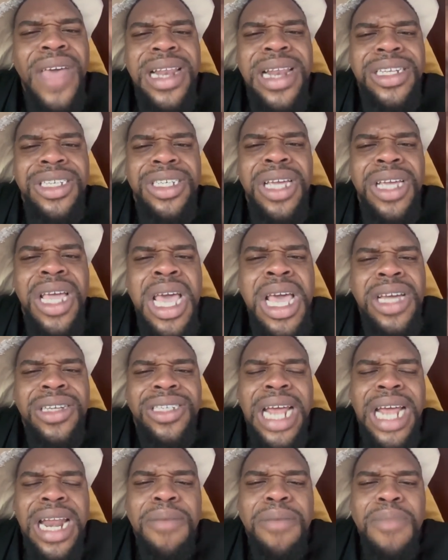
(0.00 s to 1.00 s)
energy
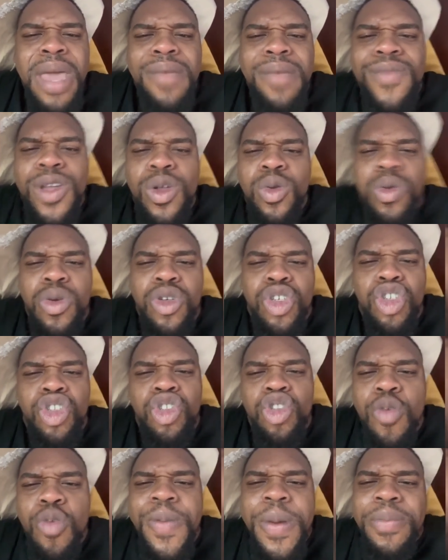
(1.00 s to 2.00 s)
trying to make me look
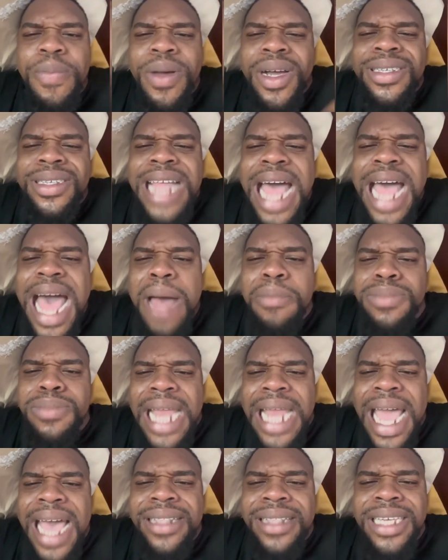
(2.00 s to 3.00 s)
stupid because I'm
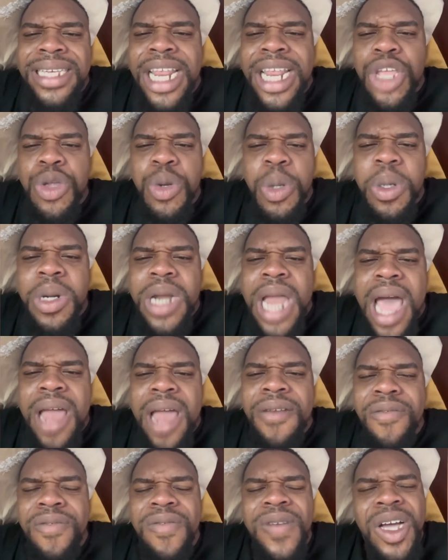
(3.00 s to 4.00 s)
dancing and you're
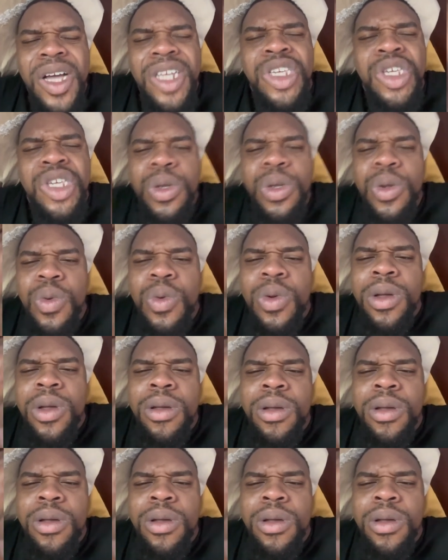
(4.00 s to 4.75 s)
not. Fuck you.